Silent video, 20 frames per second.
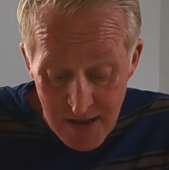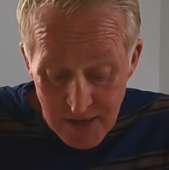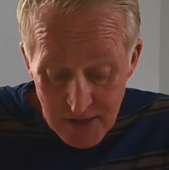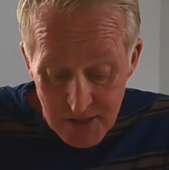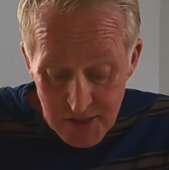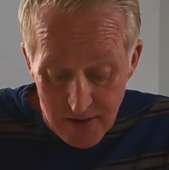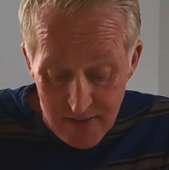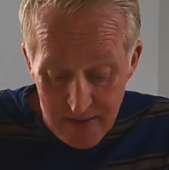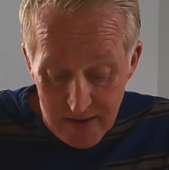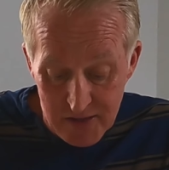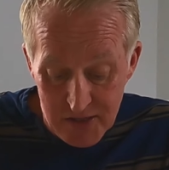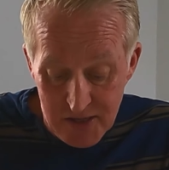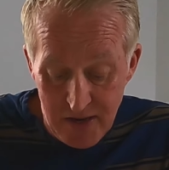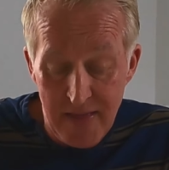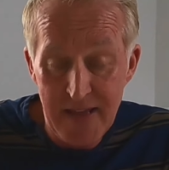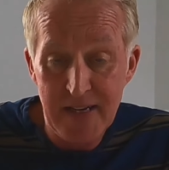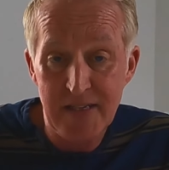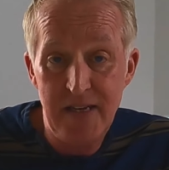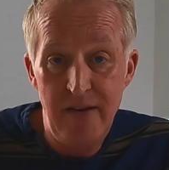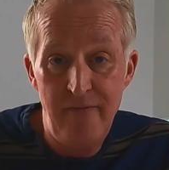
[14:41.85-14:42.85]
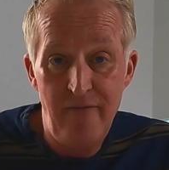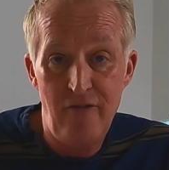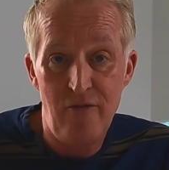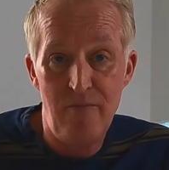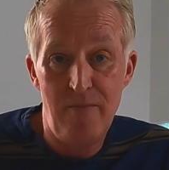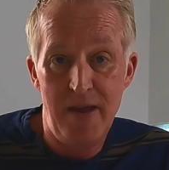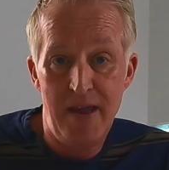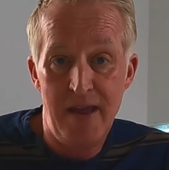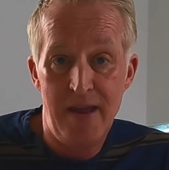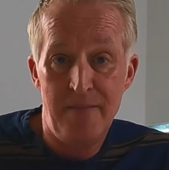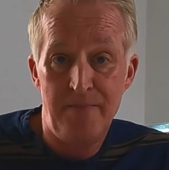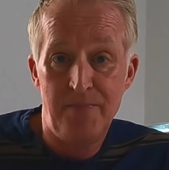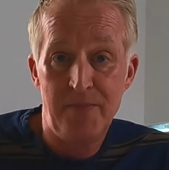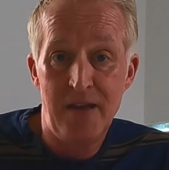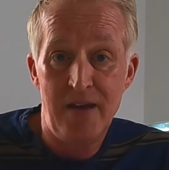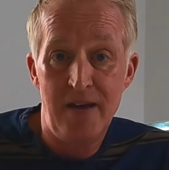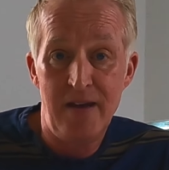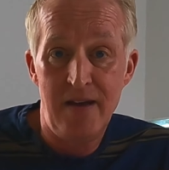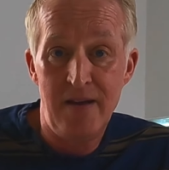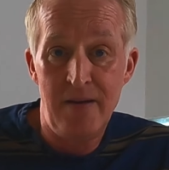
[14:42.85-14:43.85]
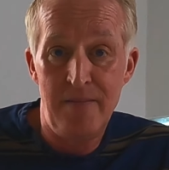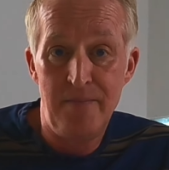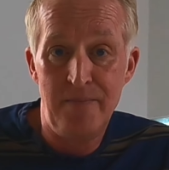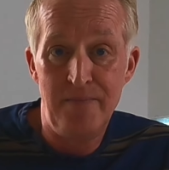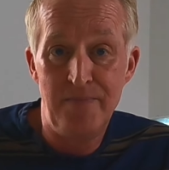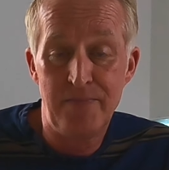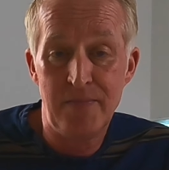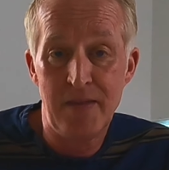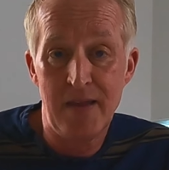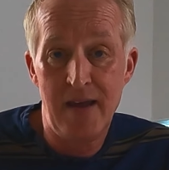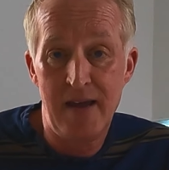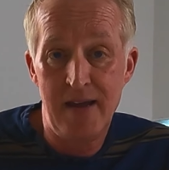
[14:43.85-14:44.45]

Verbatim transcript: So that, so that's it from me. Um,